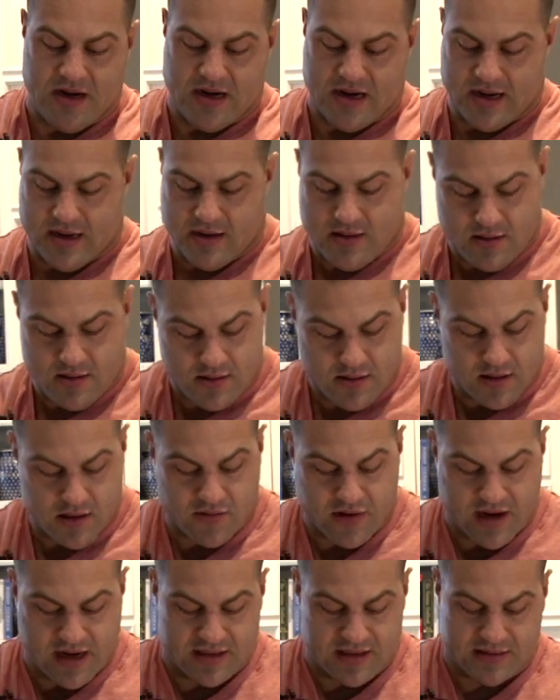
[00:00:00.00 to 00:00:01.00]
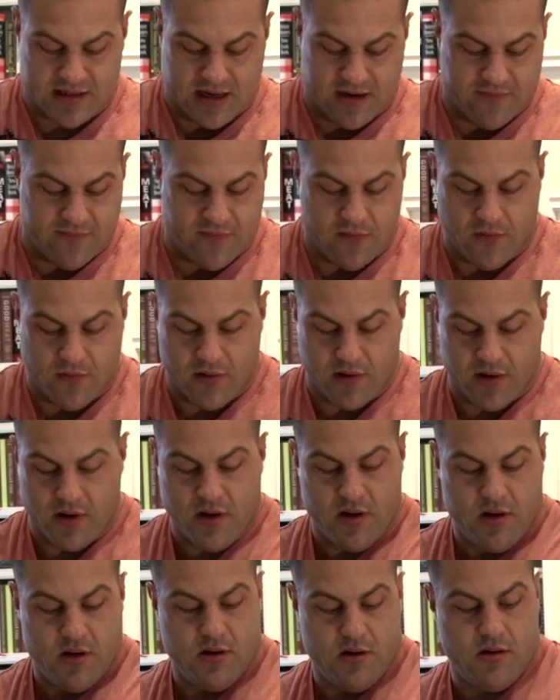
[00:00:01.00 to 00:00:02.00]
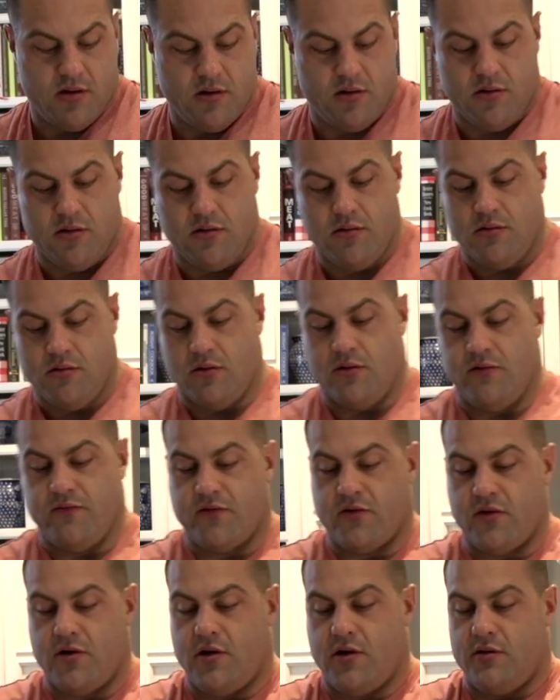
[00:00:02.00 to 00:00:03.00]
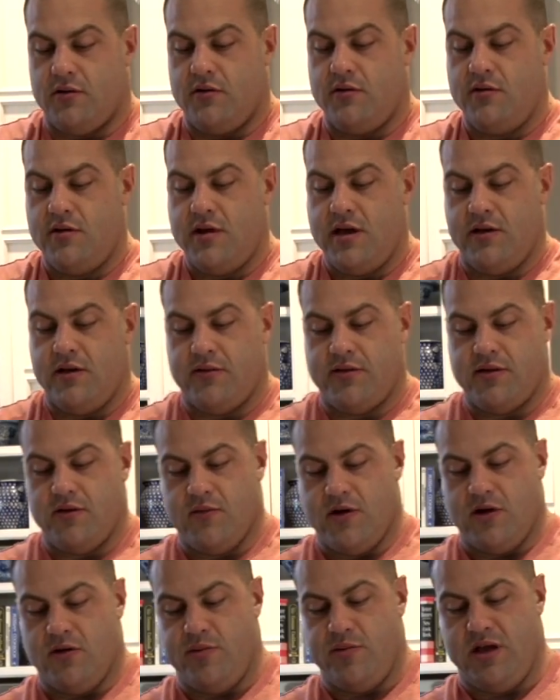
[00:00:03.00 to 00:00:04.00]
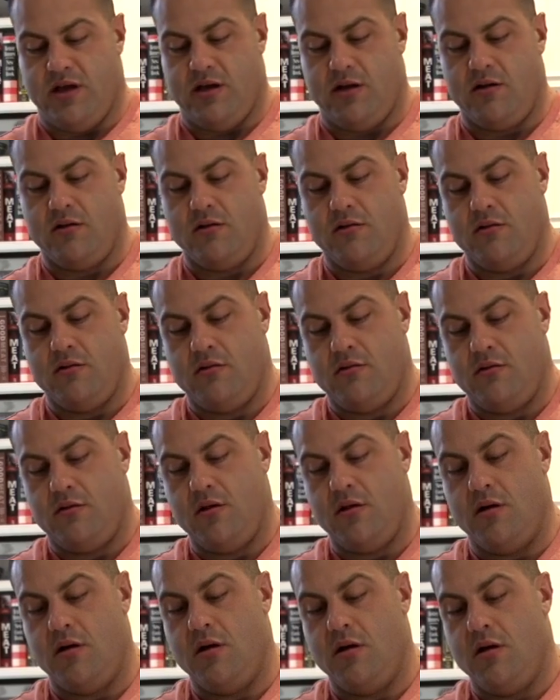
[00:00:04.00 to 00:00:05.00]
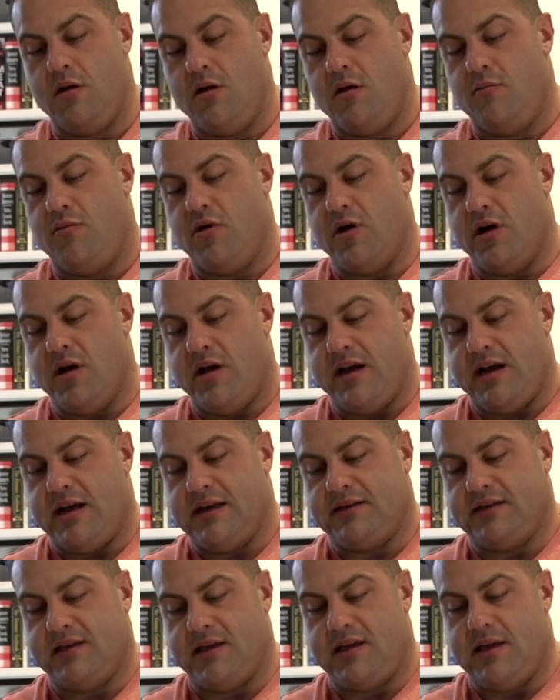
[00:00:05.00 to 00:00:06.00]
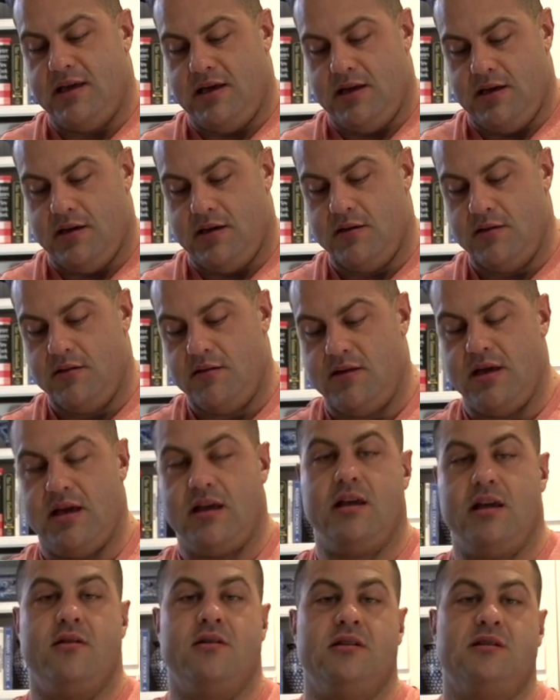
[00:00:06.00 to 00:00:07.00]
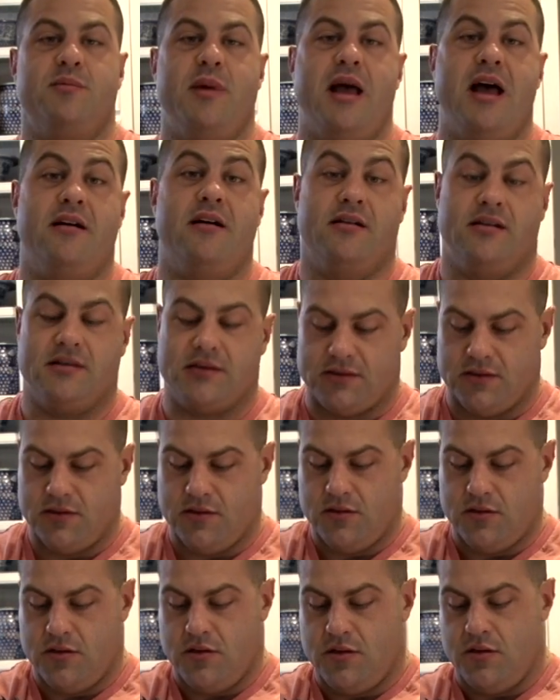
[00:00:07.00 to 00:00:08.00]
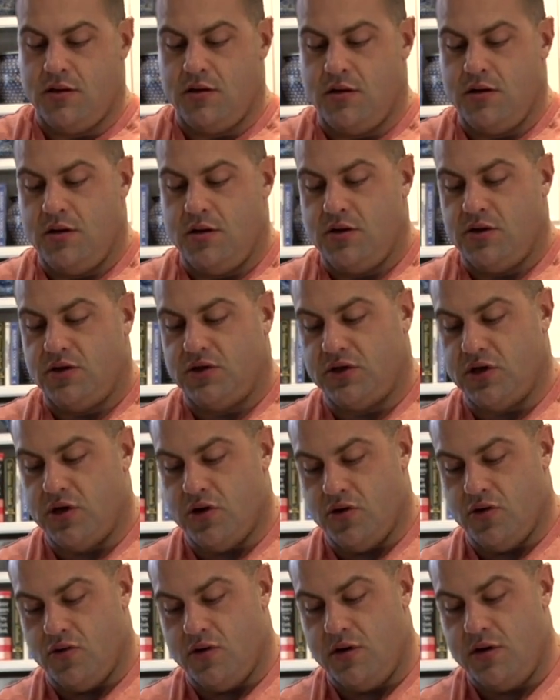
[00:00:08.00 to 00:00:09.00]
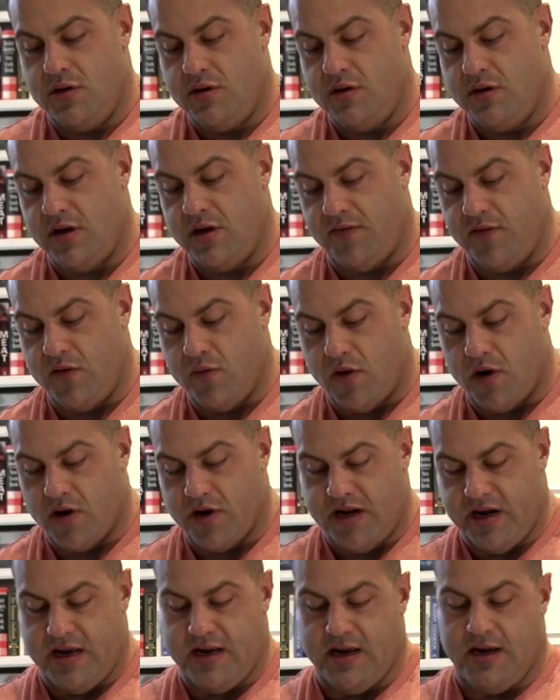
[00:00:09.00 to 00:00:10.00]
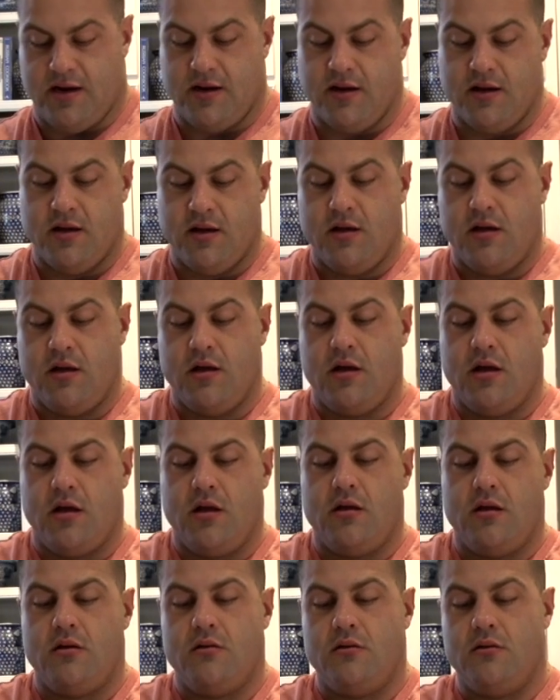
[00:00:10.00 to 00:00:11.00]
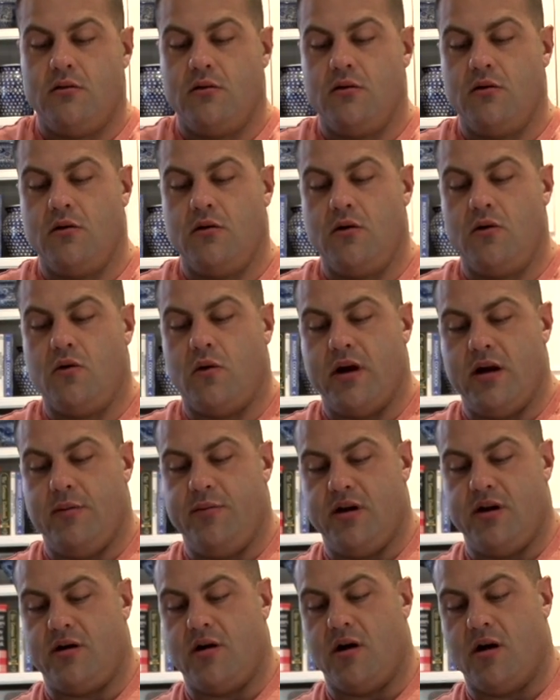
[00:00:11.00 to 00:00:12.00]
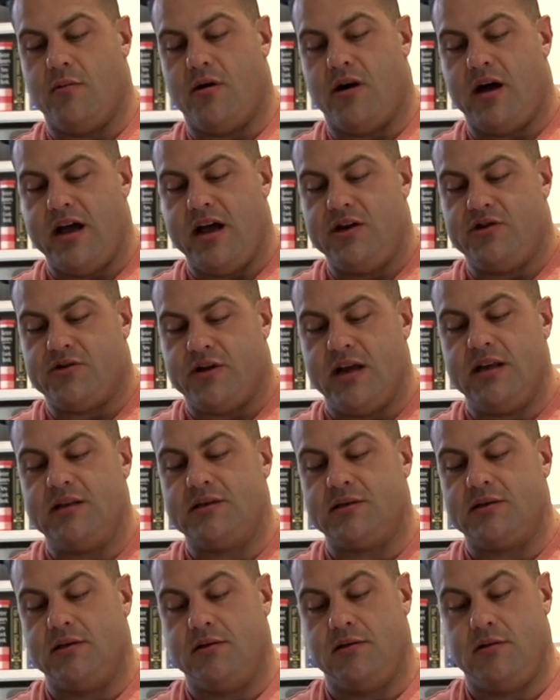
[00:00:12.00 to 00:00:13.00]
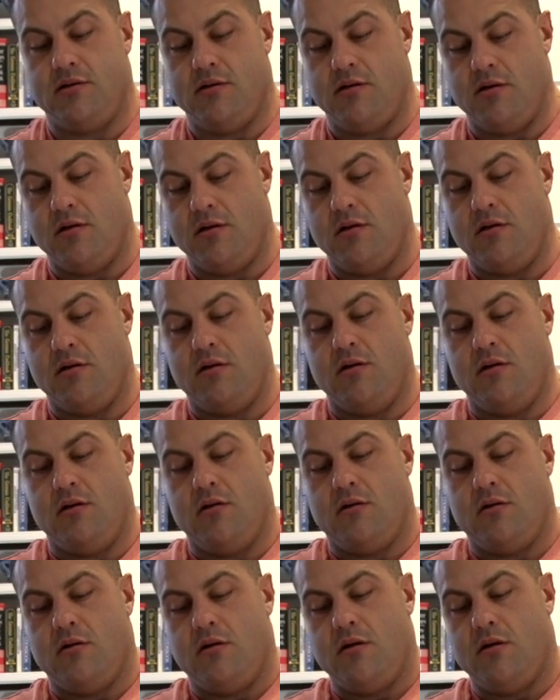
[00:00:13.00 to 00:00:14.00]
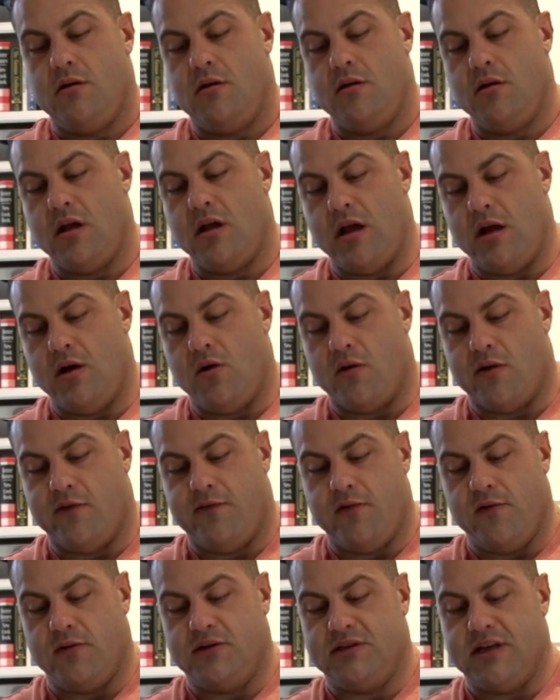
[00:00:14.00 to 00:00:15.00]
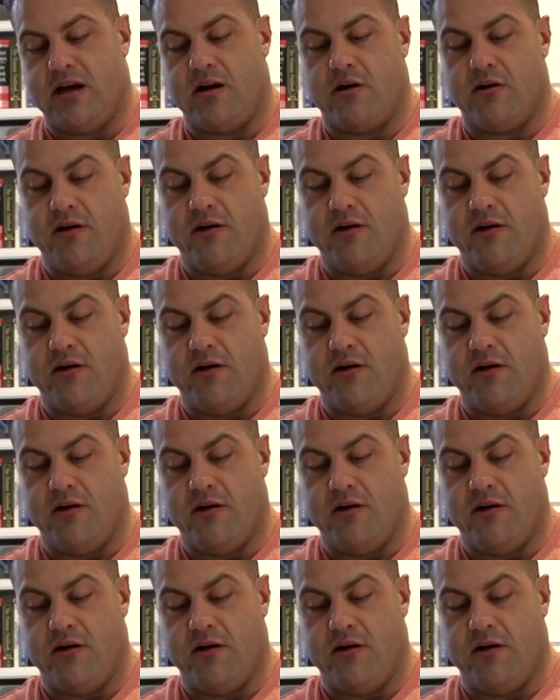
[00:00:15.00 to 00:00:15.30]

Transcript: not the greatest thing for overall health and well-being, but I guess the key thing here is balance. So if you are eating quite a bit of carbohydrates and or foods that are